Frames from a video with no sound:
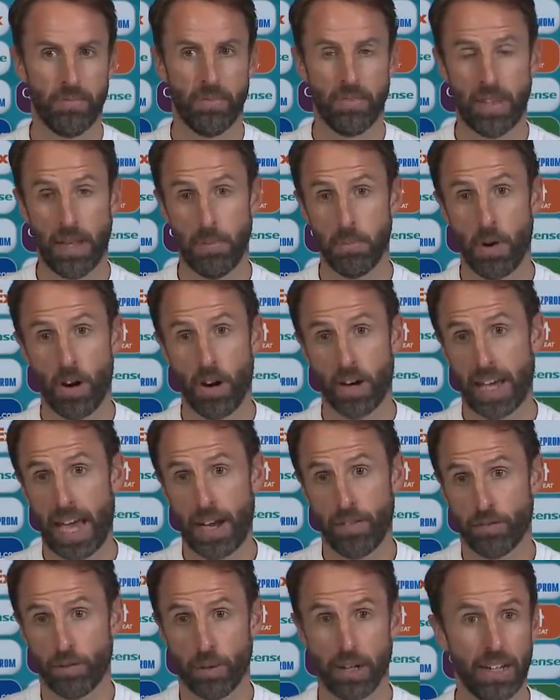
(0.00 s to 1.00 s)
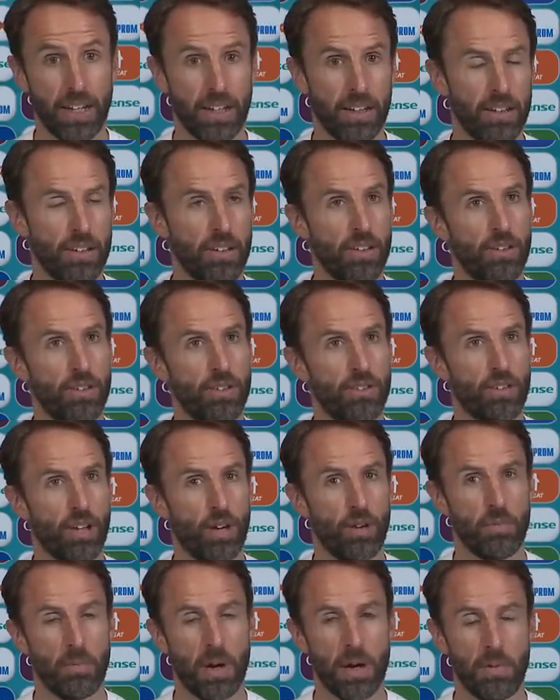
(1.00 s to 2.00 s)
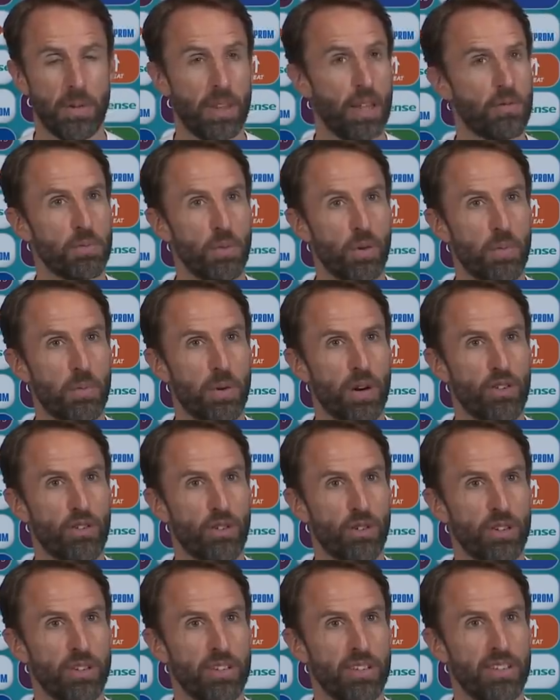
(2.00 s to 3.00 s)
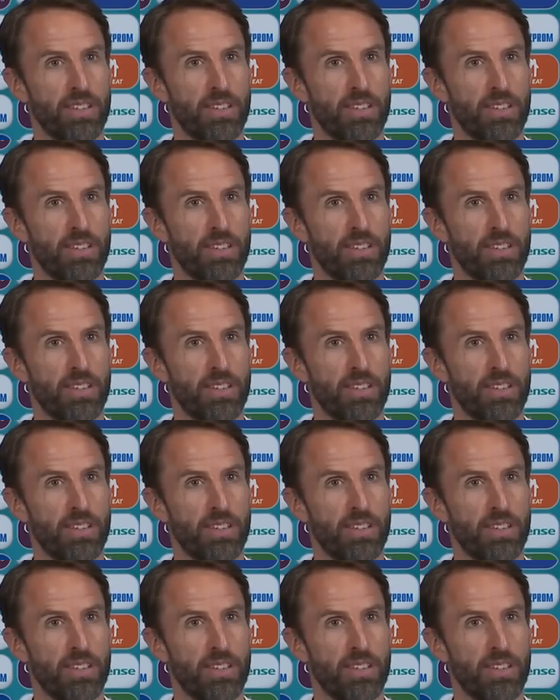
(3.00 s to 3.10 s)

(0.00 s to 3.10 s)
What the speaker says: Denmark have won it, so maybe there's more pressure on